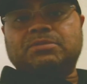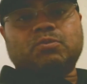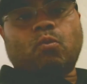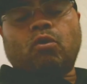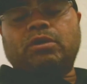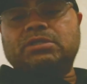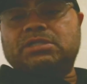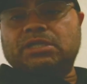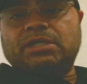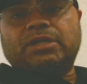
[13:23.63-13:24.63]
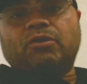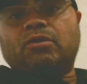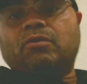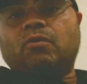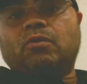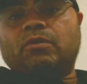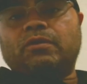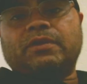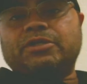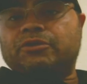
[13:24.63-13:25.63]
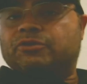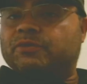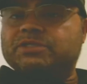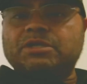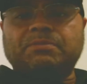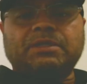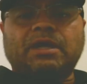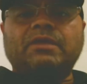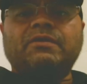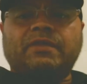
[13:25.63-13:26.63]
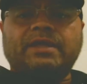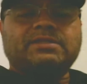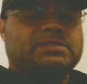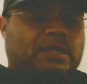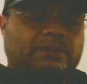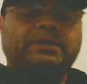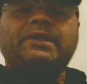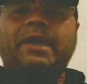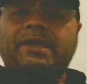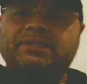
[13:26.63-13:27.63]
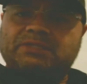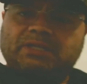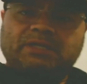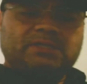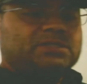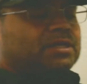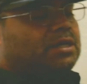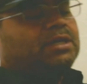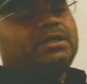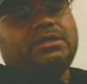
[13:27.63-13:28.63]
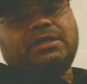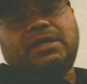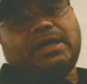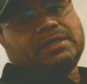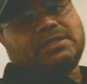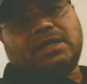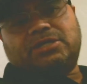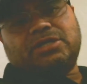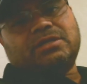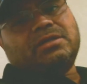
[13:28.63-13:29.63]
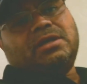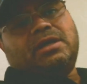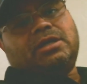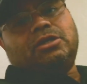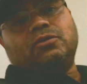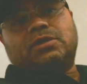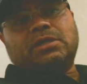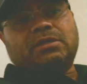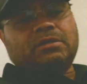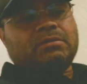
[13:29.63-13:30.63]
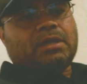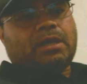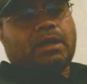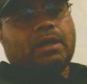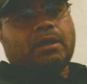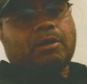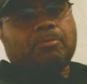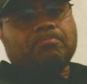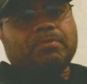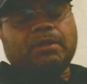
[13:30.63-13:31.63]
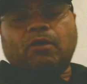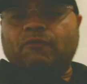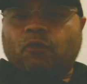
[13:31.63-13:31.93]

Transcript: warranted or that you're doing something other than selling it as is, you can't touch it. You can, of